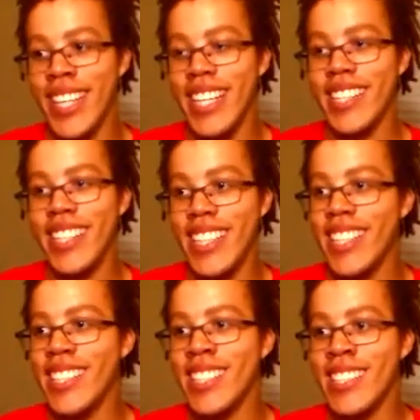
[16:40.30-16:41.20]
Ned
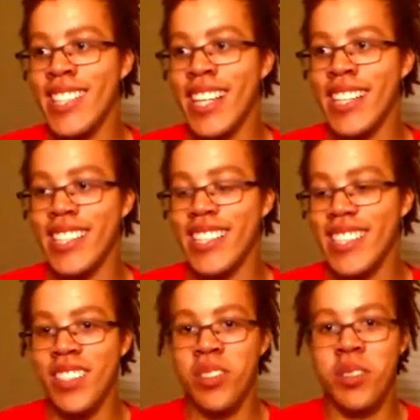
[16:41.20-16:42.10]
Leeds is, like,
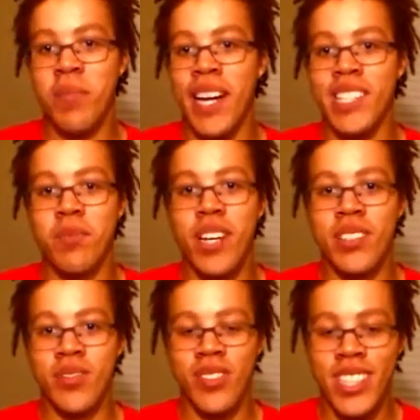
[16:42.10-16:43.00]
you know, Spidey's
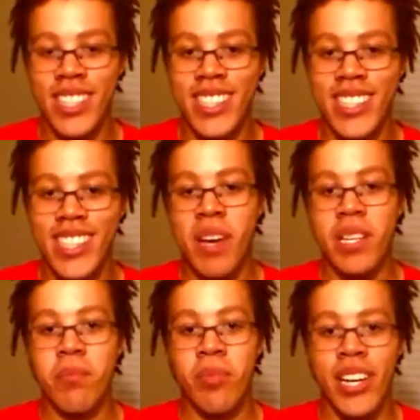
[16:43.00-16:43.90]
best friend.
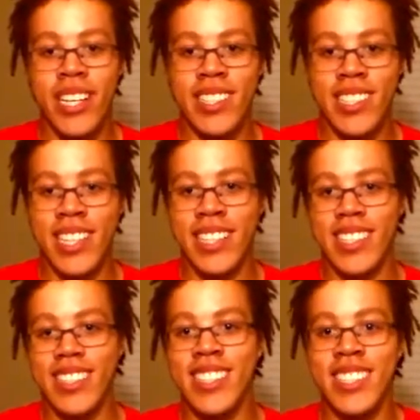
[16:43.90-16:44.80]
Betty Brant is,
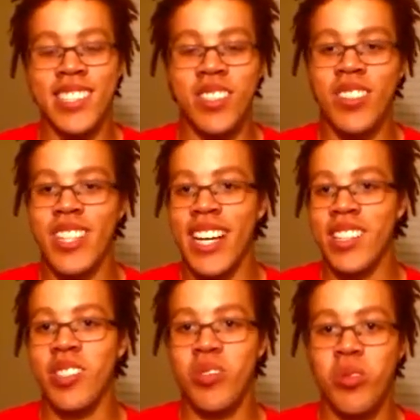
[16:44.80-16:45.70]
like, this student
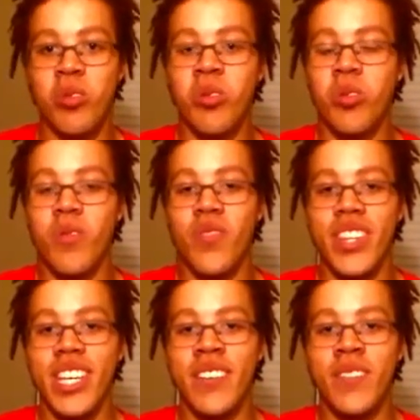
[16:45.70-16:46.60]
at the school.
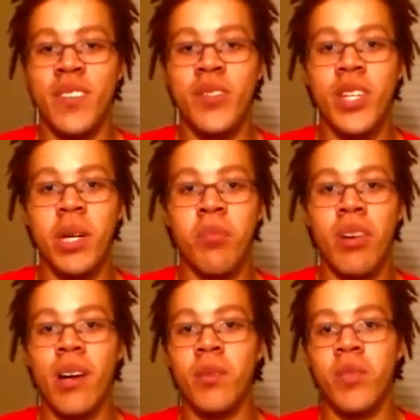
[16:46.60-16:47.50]
If you got a
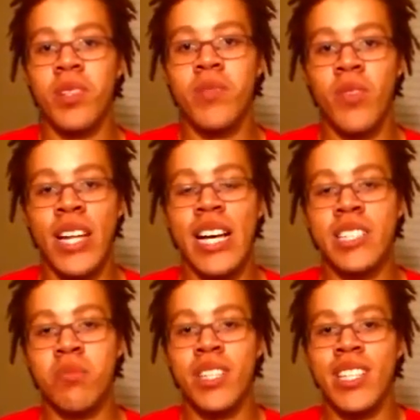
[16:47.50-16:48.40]
problem with
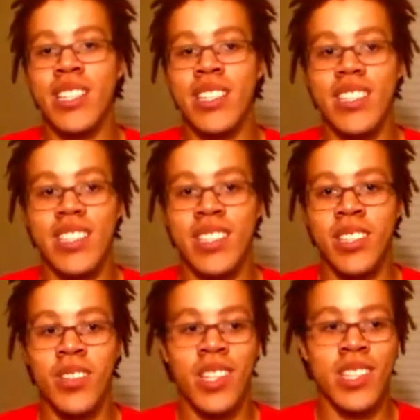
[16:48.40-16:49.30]
Flash being, you
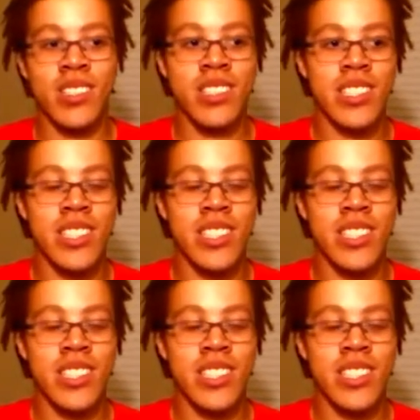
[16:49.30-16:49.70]
know,